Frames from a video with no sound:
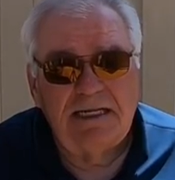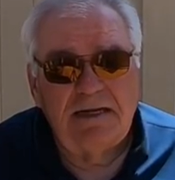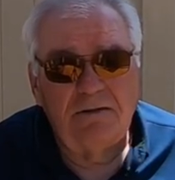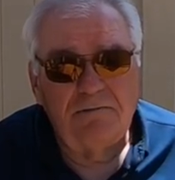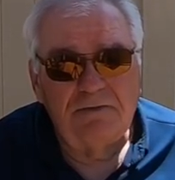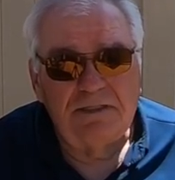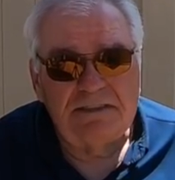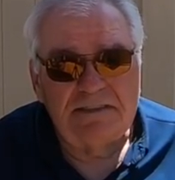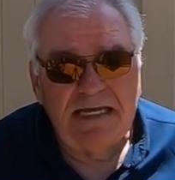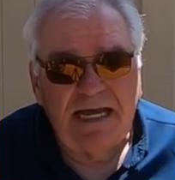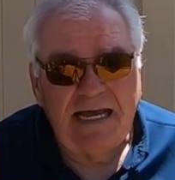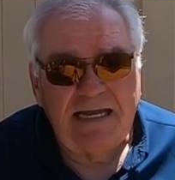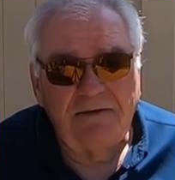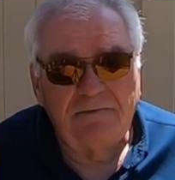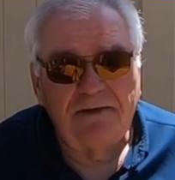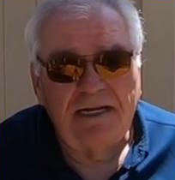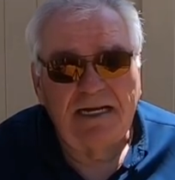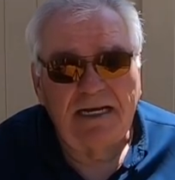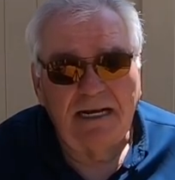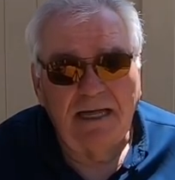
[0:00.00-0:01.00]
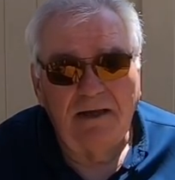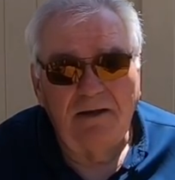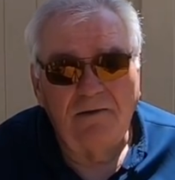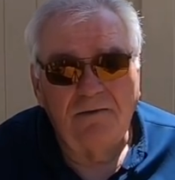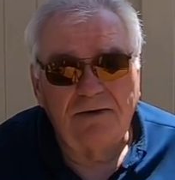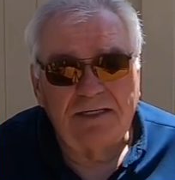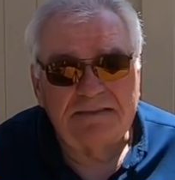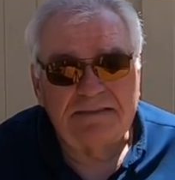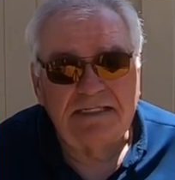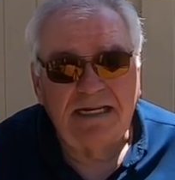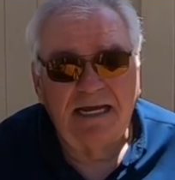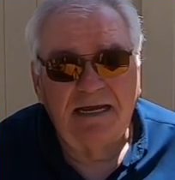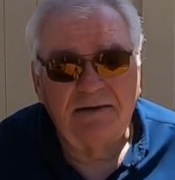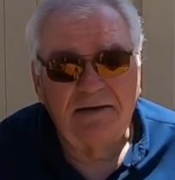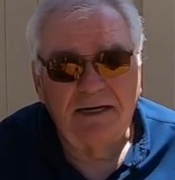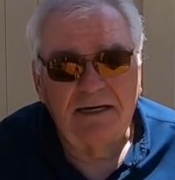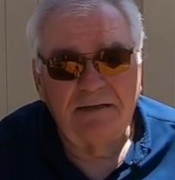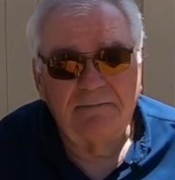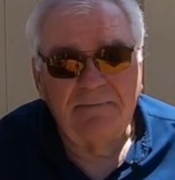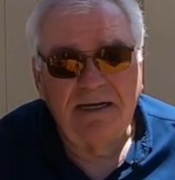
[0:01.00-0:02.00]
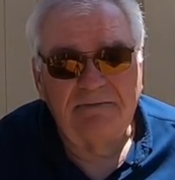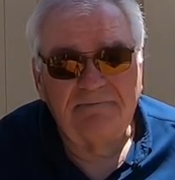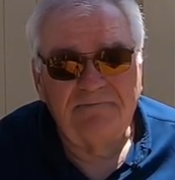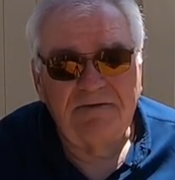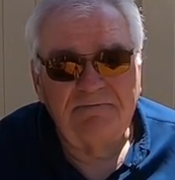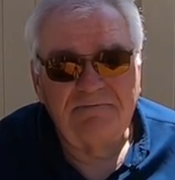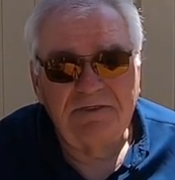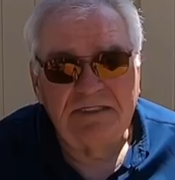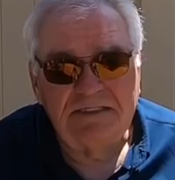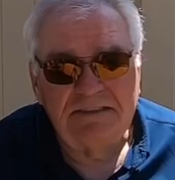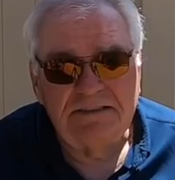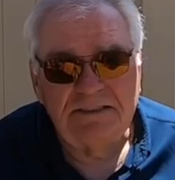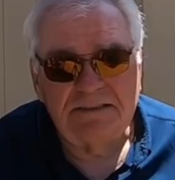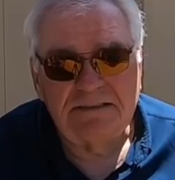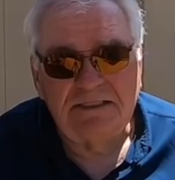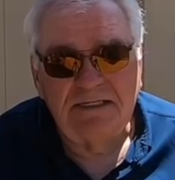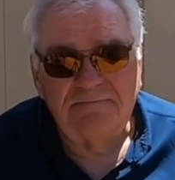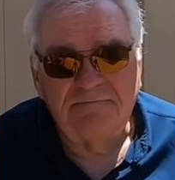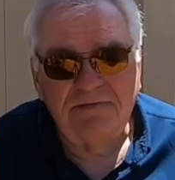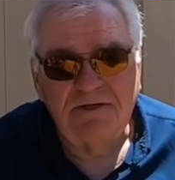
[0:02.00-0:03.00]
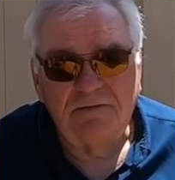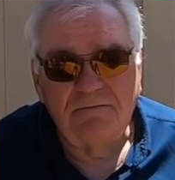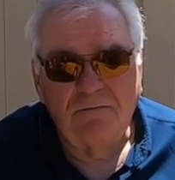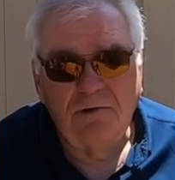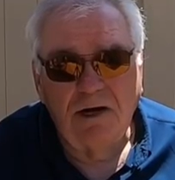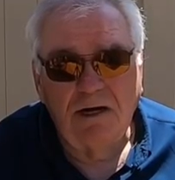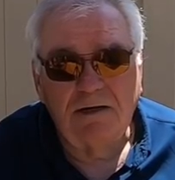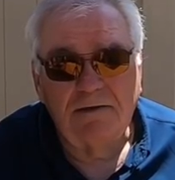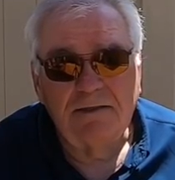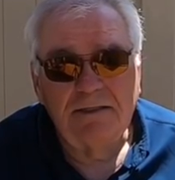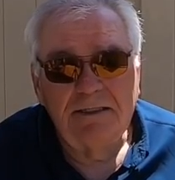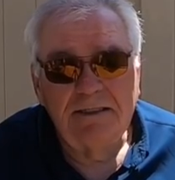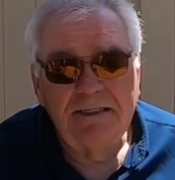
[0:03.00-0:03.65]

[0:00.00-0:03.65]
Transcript: holding tight on that log that's down there, about 15, 16 feet of water.